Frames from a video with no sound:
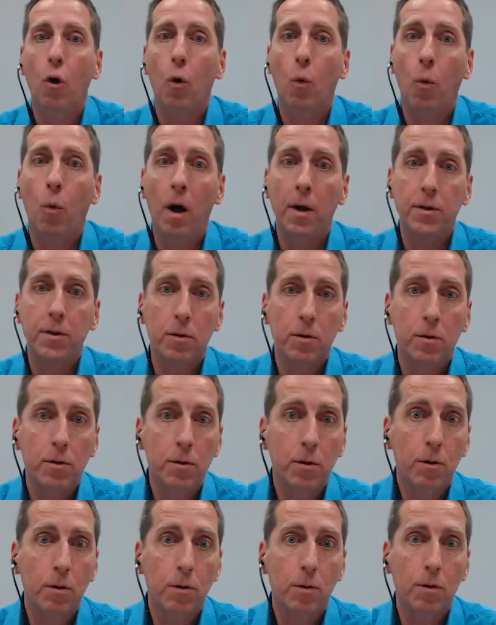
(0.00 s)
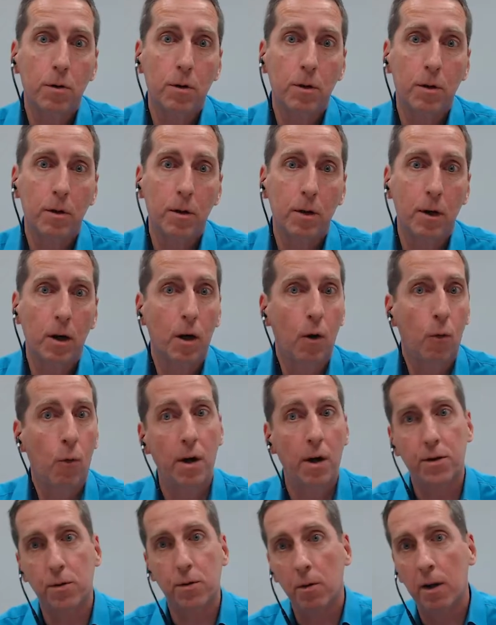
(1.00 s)
what you do,
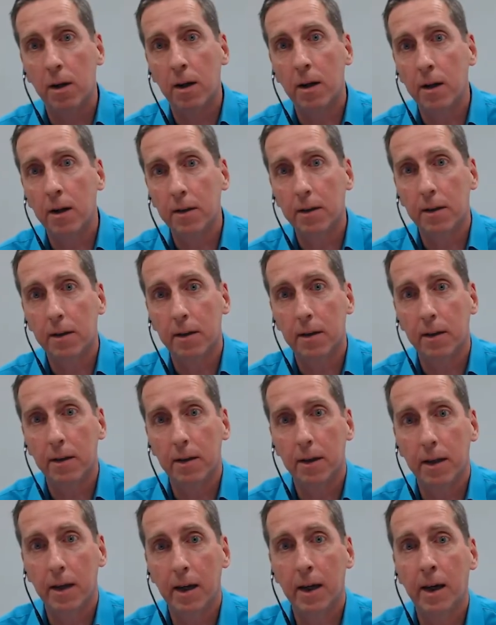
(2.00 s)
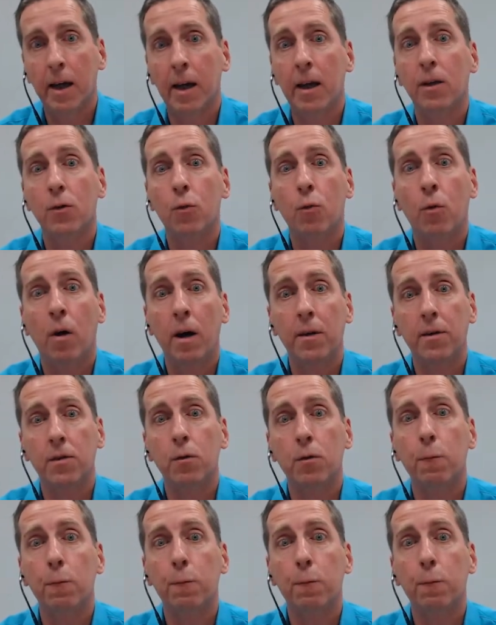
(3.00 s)
what you learn, and what you